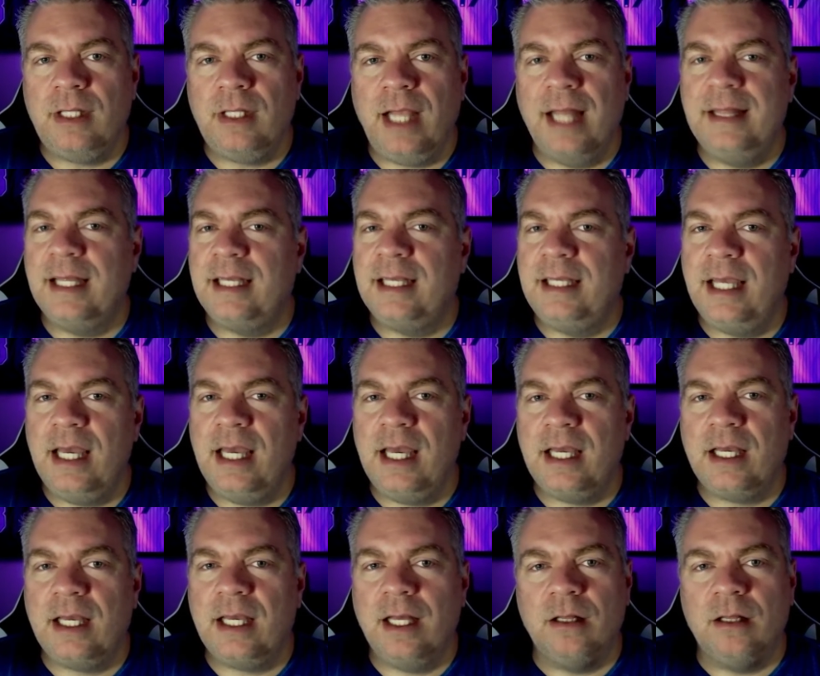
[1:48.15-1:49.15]
And the
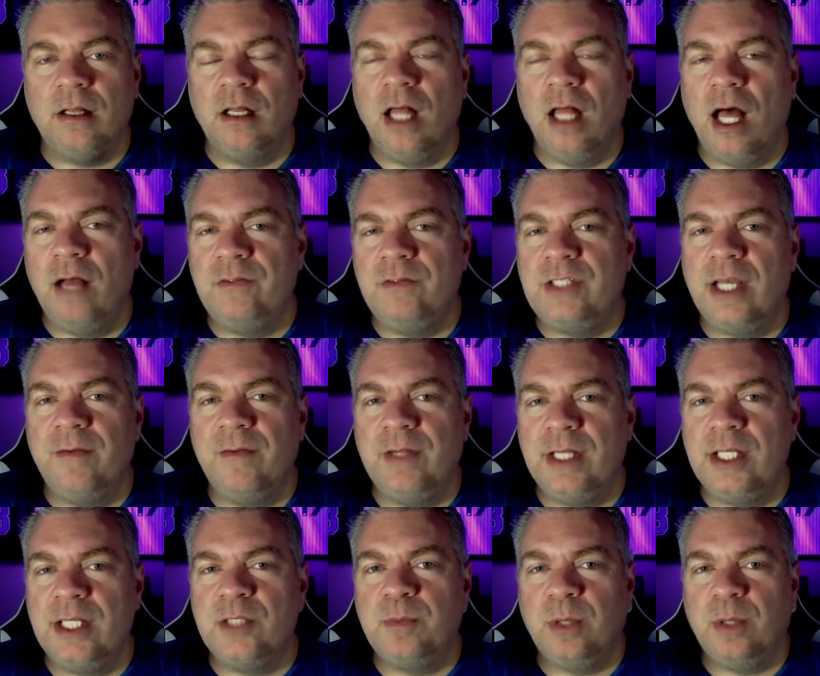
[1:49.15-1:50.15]
Geek loves
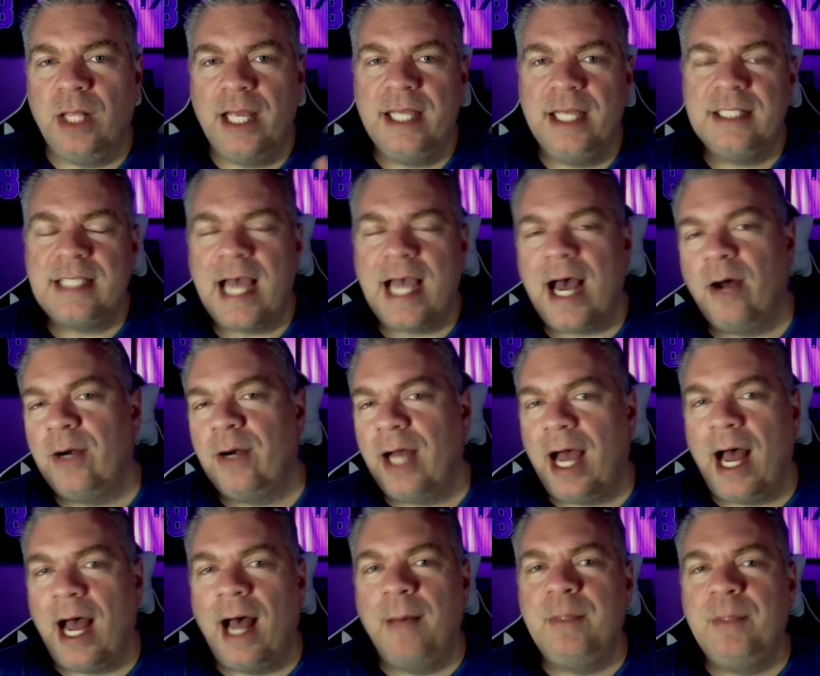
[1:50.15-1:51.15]
giving these plays out.
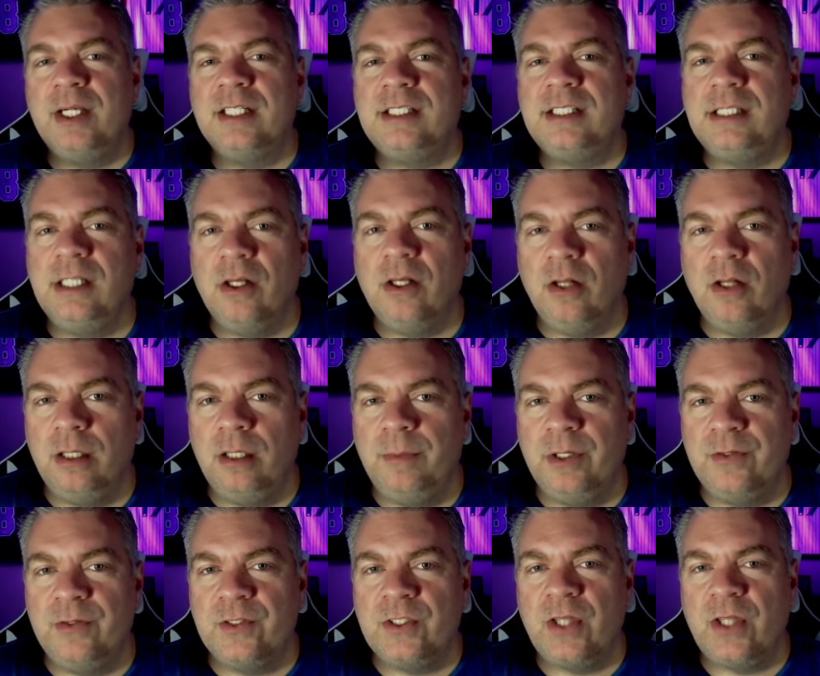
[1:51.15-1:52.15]
I'm going to steal a little
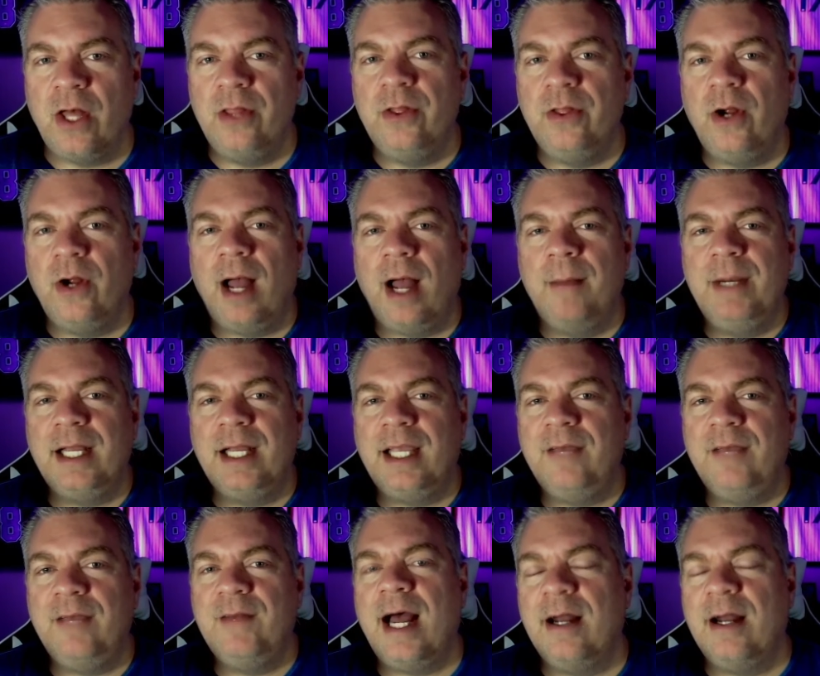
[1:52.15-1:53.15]
bit of his thunder. I'm going to
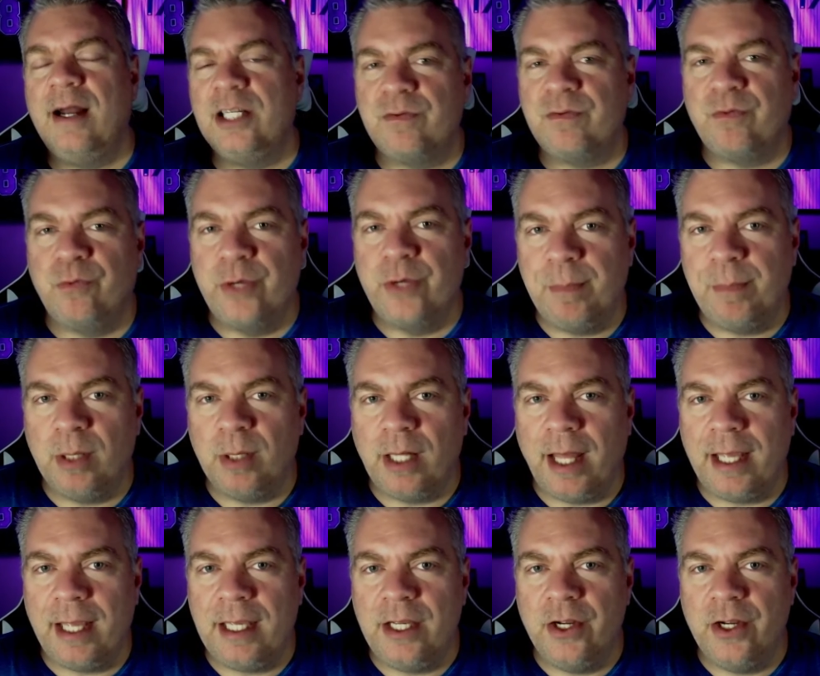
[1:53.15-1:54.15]
give it out as a free
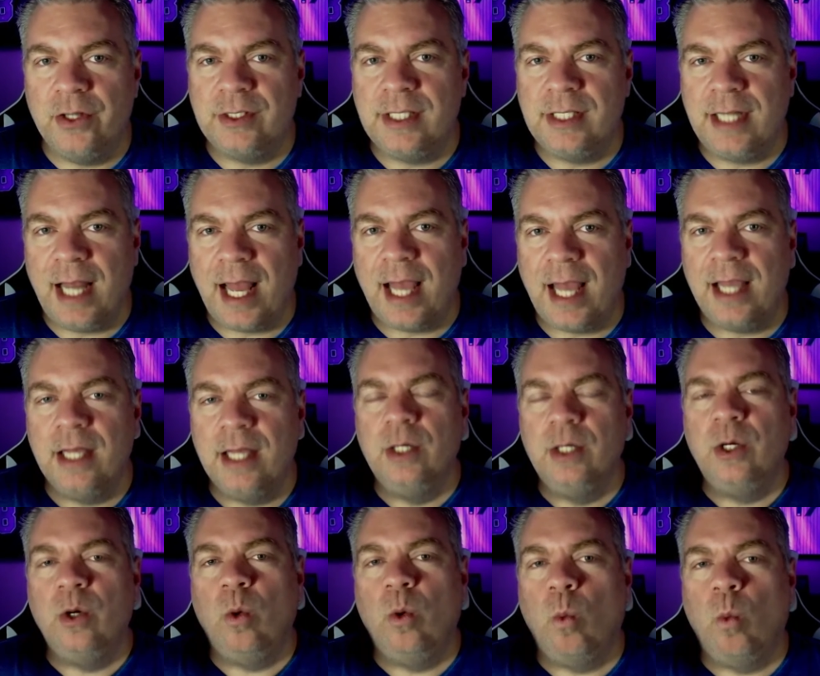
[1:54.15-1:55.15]
play here today,
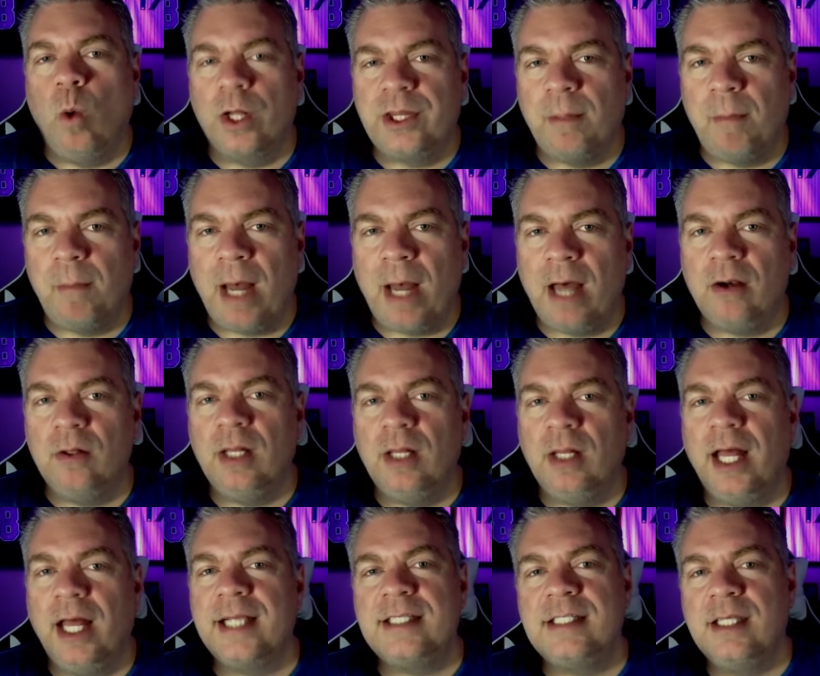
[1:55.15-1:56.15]
what the model
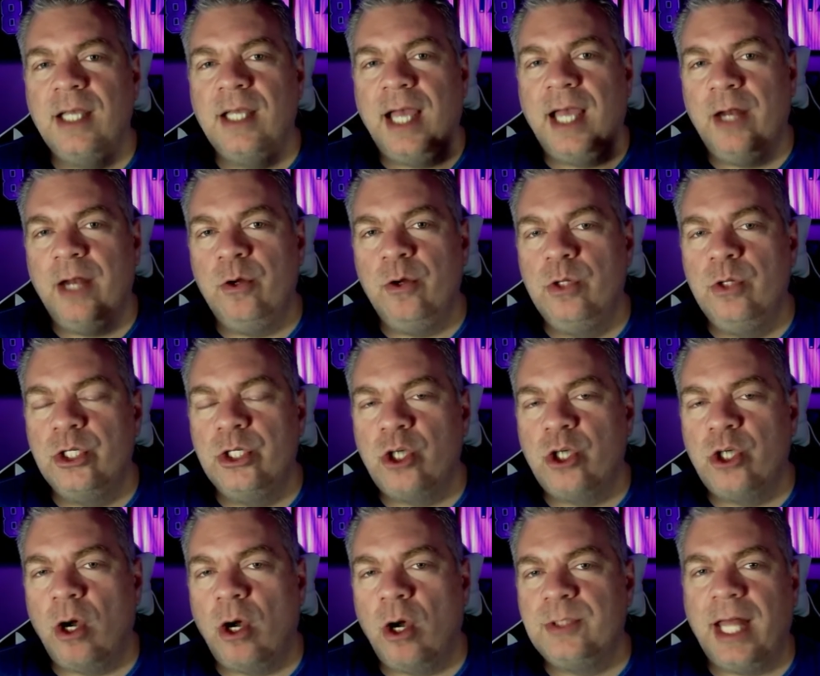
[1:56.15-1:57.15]
likes and who the
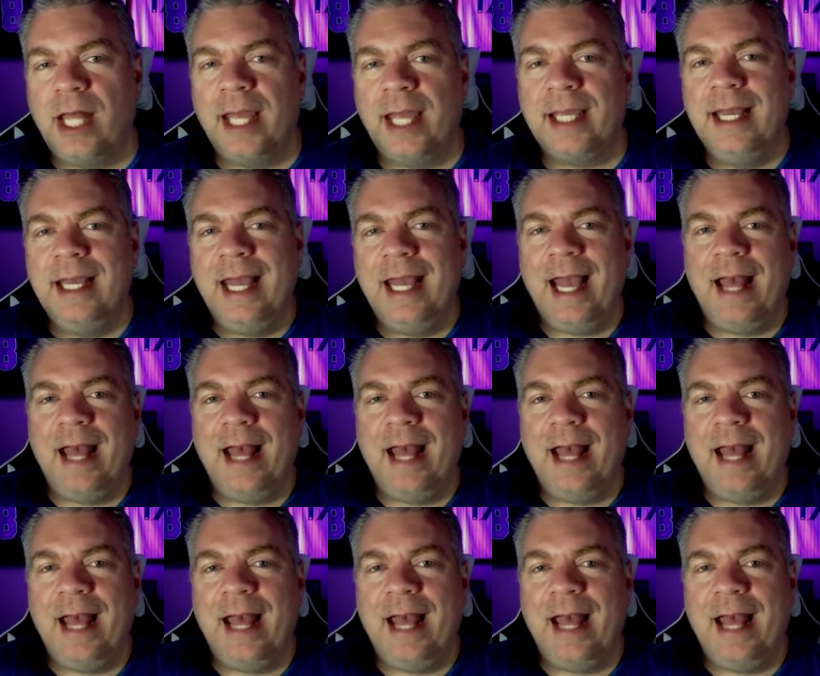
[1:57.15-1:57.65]
Sharps like.